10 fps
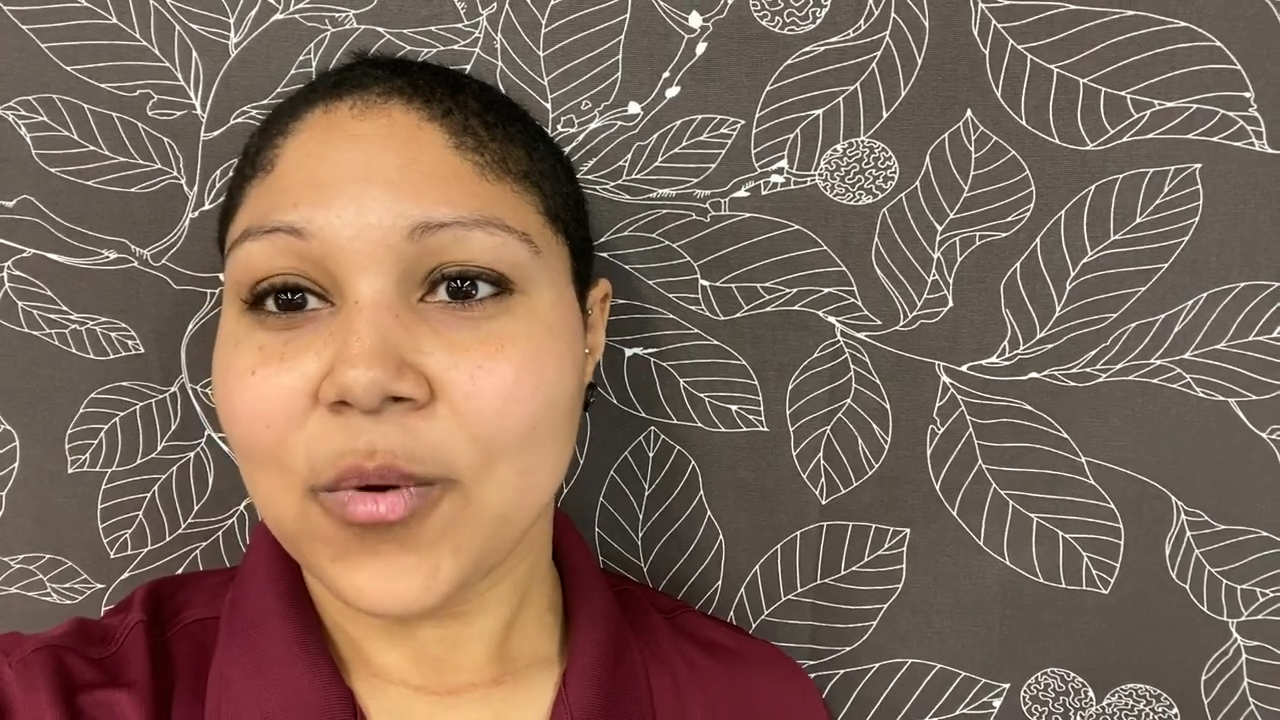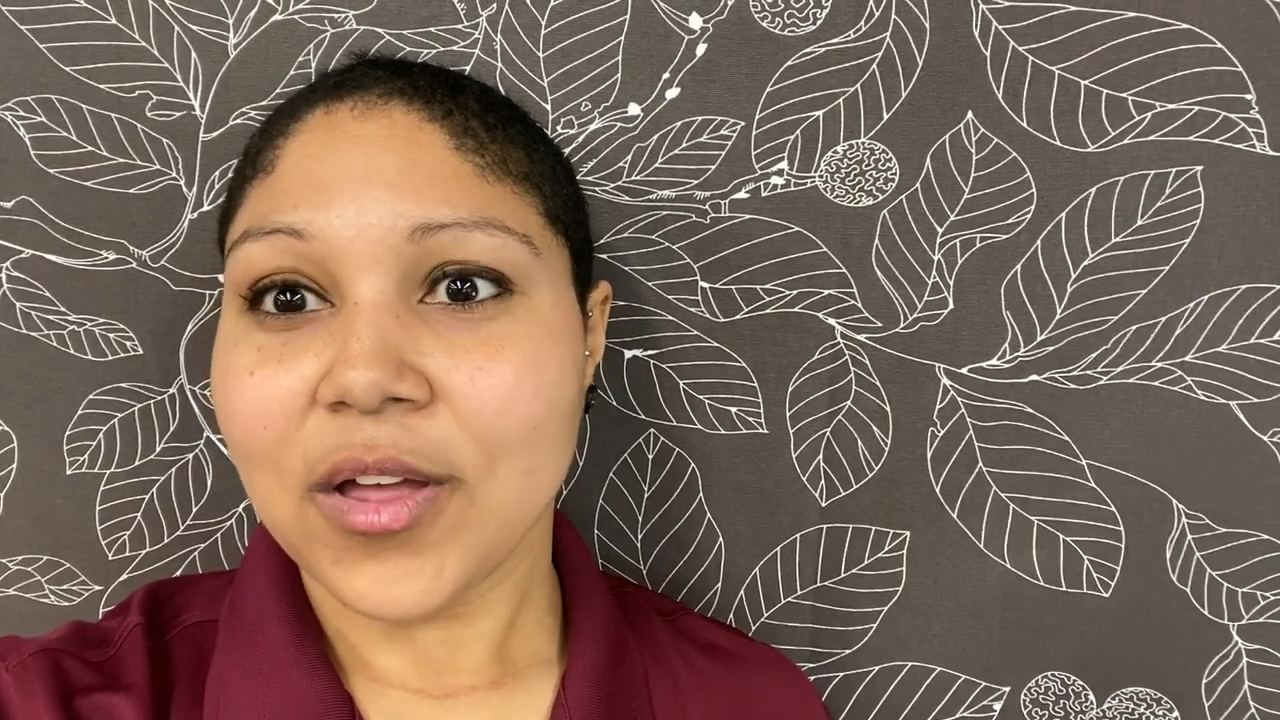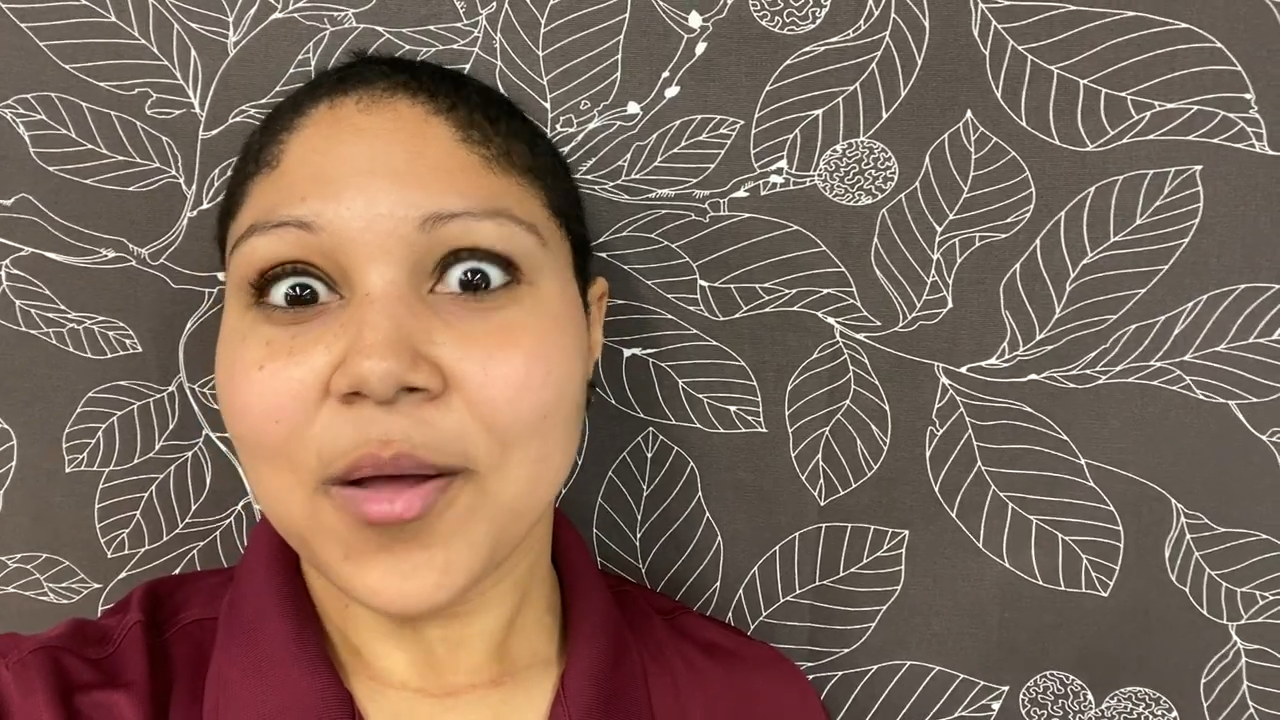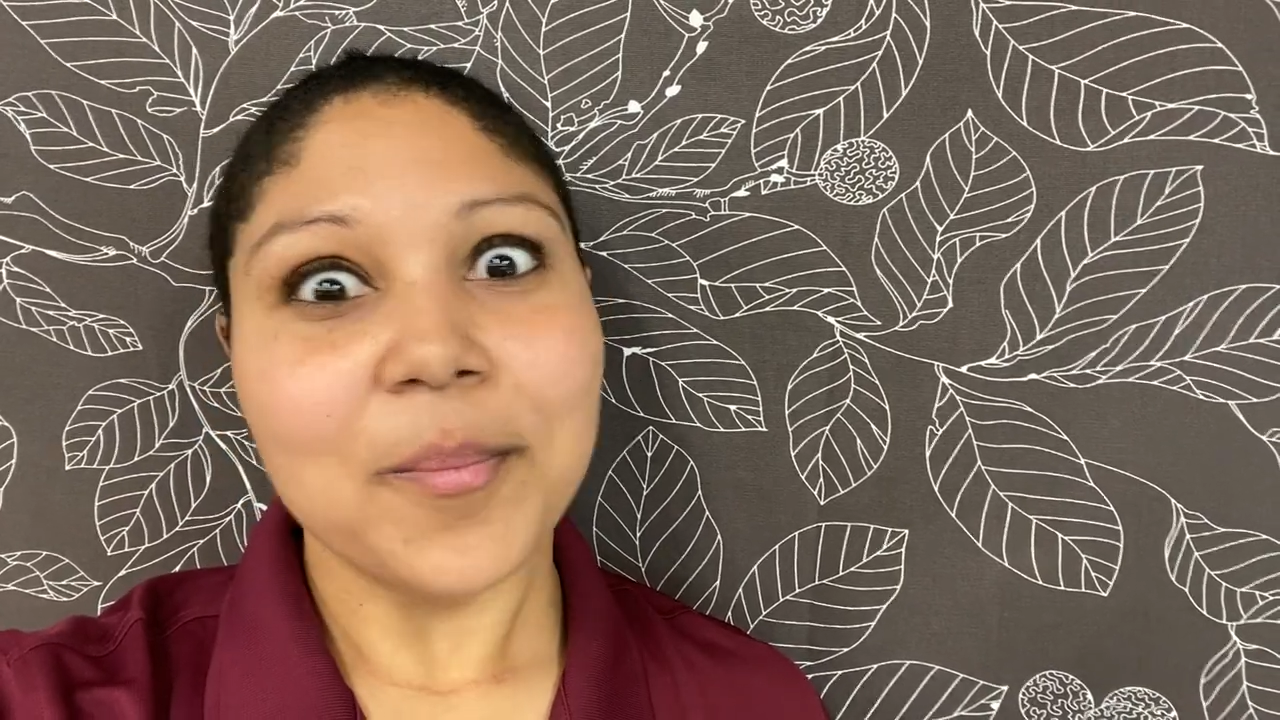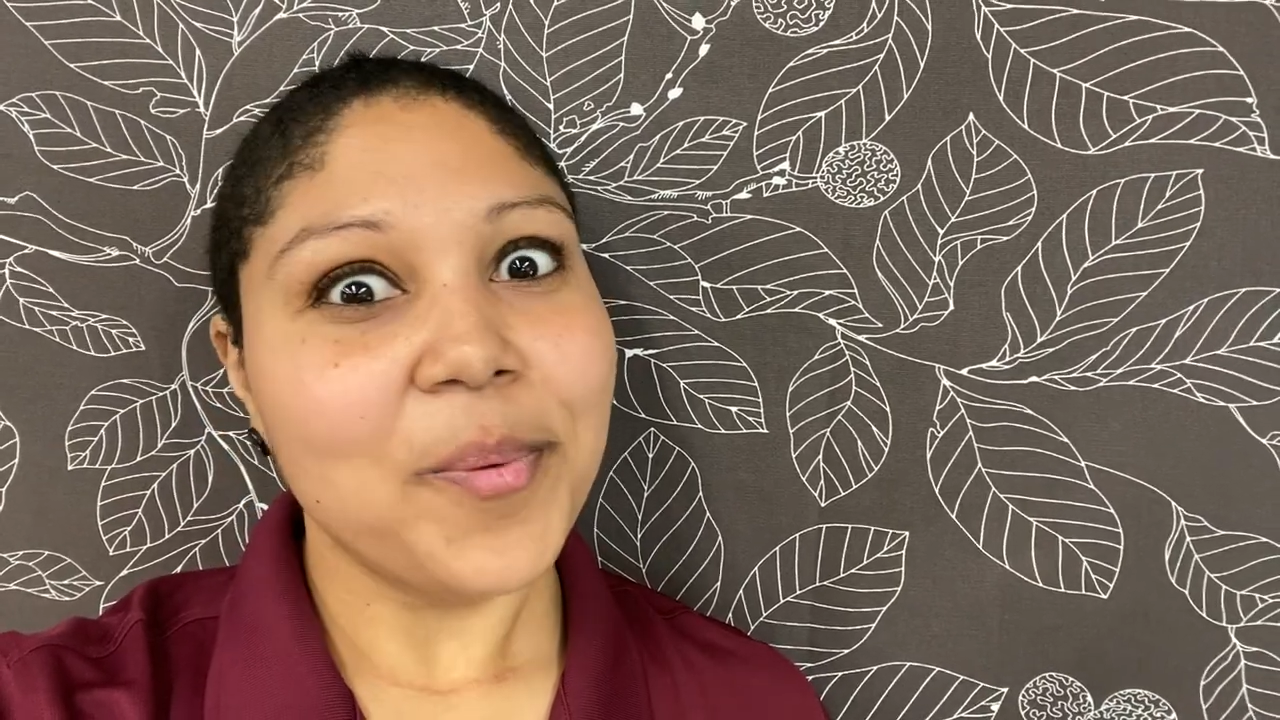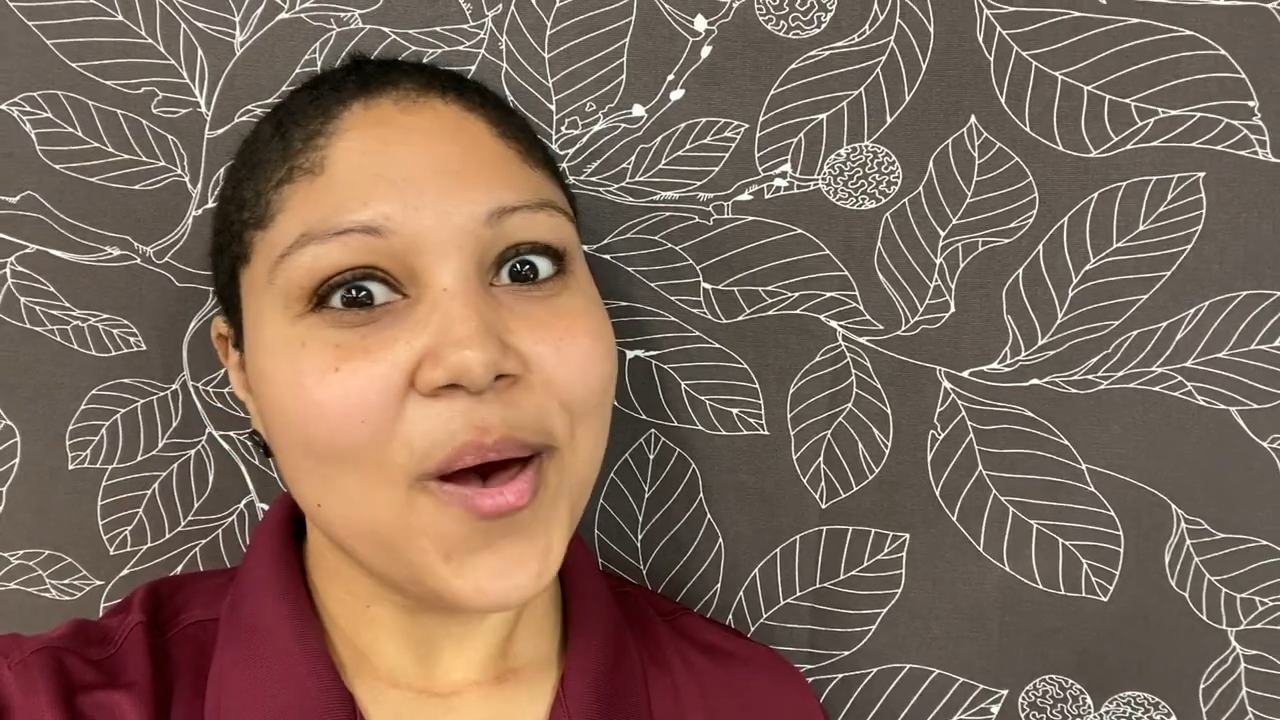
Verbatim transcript: will